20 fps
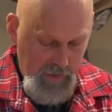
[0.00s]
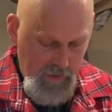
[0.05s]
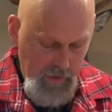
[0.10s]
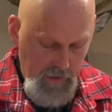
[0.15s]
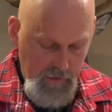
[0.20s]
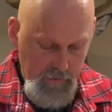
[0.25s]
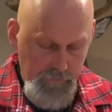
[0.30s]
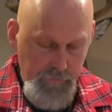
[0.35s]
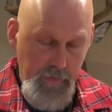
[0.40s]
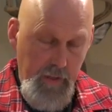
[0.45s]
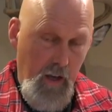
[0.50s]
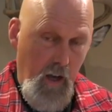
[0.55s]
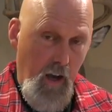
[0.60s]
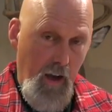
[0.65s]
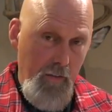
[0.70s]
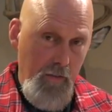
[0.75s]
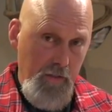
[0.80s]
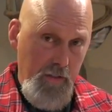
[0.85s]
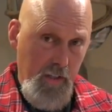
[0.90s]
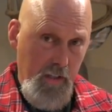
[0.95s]
here. Now,
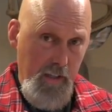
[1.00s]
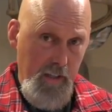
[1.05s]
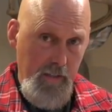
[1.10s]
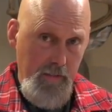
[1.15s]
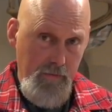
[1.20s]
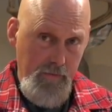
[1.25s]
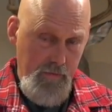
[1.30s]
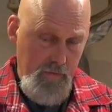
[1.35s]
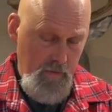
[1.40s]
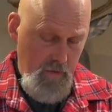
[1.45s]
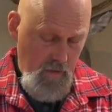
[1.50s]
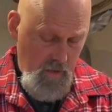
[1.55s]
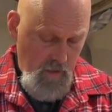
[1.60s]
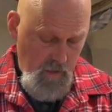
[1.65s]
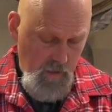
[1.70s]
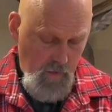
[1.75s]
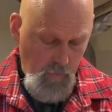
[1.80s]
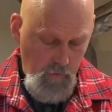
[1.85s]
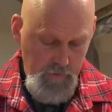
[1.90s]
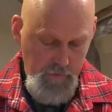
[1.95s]
obviously,
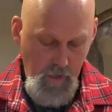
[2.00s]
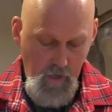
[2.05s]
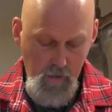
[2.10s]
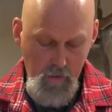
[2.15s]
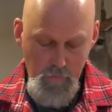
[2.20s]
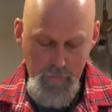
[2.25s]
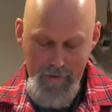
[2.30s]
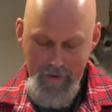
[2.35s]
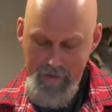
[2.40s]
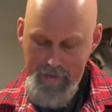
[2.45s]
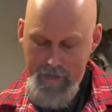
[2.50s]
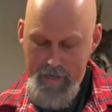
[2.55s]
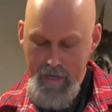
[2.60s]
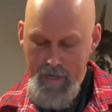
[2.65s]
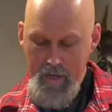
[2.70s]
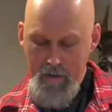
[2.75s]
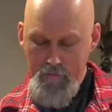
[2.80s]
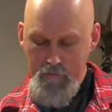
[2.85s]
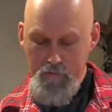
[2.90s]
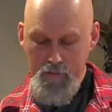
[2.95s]
I want to talk about
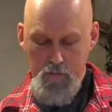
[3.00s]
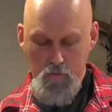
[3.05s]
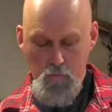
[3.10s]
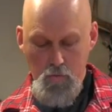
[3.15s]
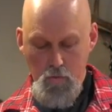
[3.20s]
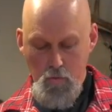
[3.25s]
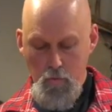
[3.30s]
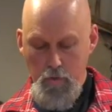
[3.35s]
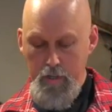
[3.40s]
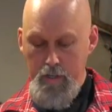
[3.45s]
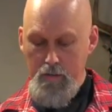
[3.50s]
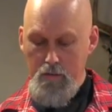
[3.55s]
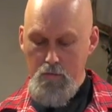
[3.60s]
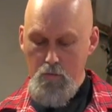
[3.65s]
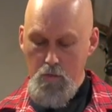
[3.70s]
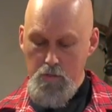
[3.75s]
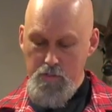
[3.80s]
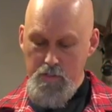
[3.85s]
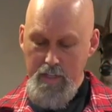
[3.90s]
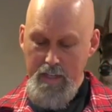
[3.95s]
care for just real quick,
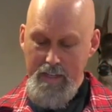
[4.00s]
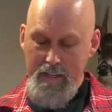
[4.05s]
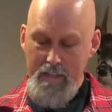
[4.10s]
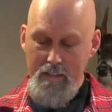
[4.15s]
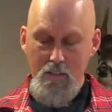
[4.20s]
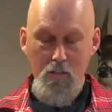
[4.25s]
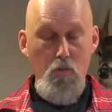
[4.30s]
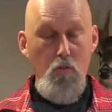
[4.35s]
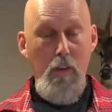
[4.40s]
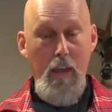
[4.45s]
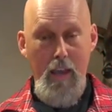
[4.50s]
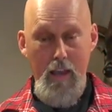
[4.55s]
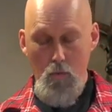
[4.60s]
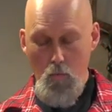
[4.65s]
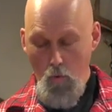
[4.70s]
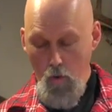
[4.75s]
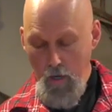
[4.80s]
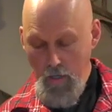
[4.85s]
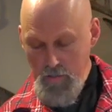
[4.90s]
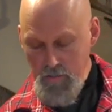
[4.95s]
1 second. You can
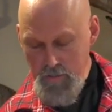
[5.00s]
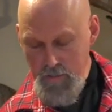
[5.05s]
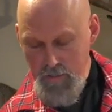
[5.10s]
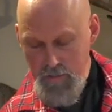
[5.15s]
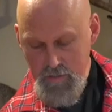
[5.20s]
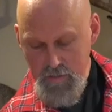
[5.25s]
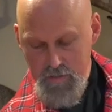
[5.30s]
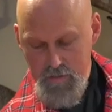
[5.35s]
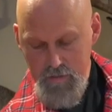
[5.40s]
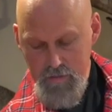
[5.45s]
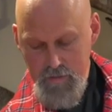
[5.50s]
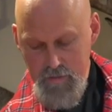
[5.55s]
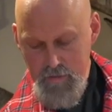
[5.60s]
wash this,